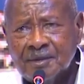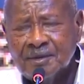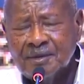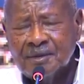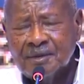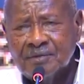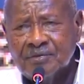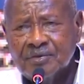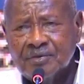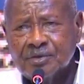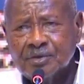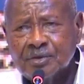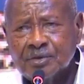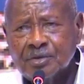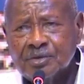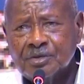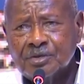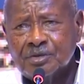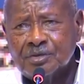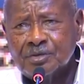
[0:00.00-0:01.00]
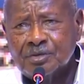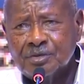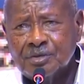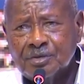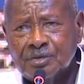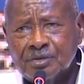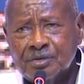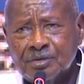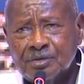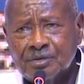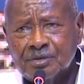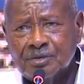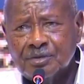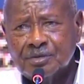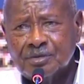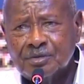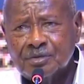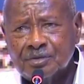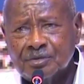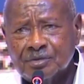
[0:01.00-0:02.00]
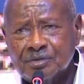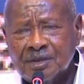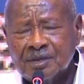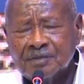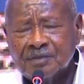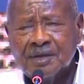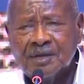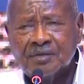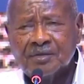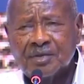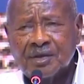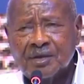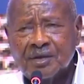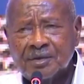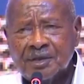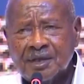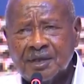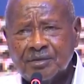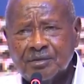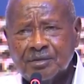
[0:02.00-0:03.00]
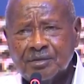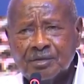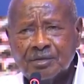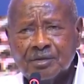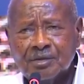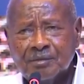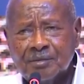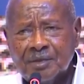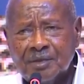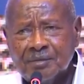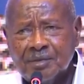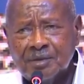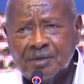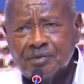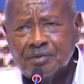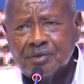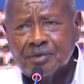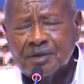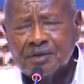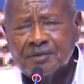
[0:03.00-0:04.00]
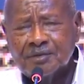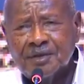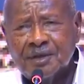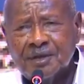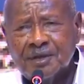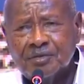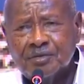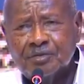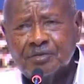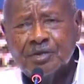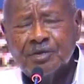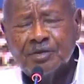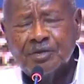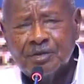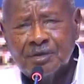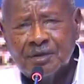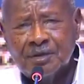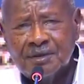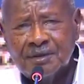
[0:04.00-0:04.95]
If it goes to 25,000, we would go maybe to 45 trillion.